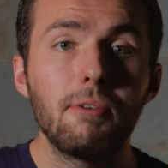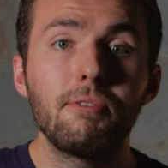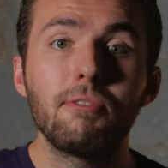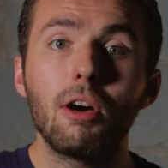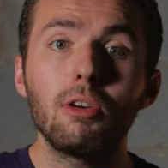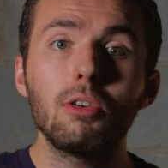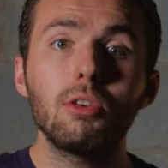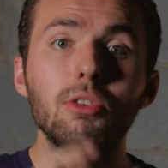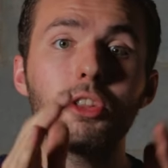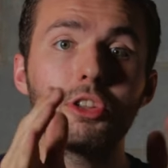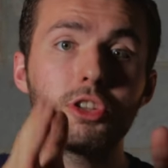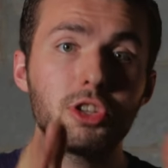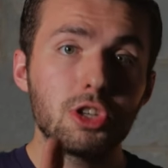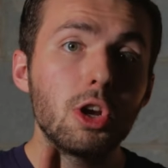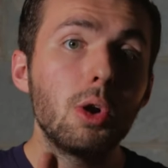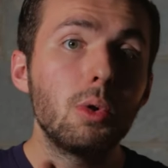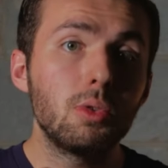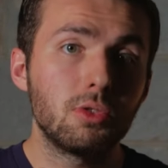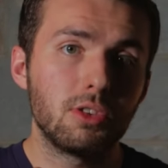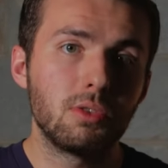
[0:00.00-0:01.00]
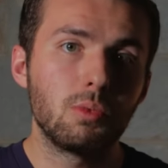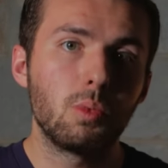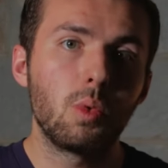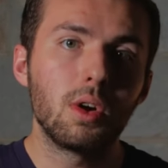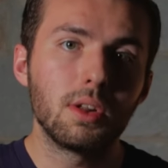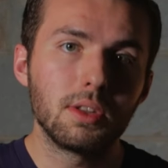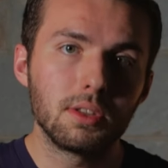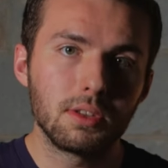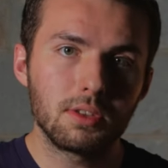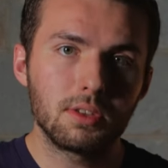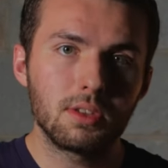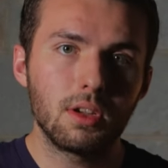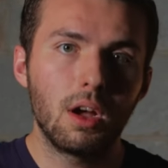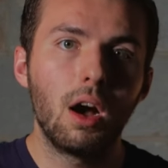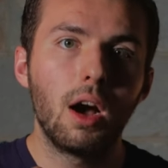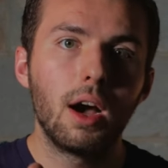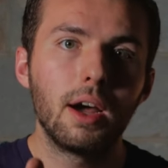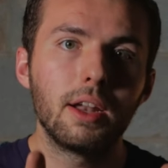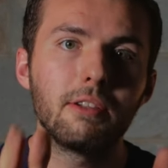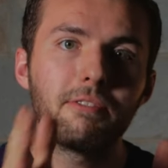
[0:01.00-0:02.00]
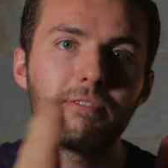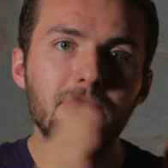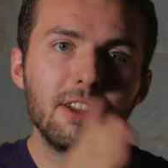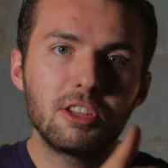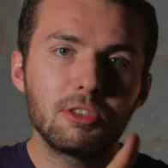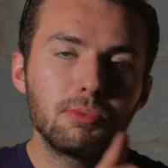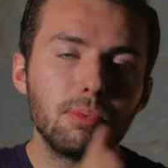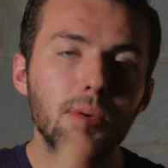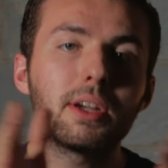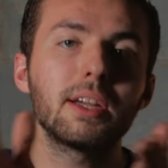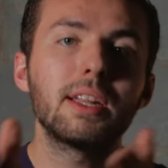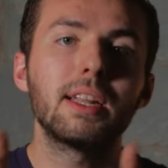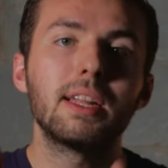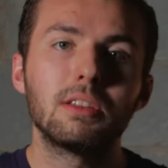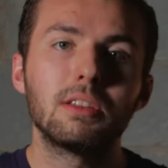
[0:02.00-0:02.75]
Follow The Chosen Ones on Facebook and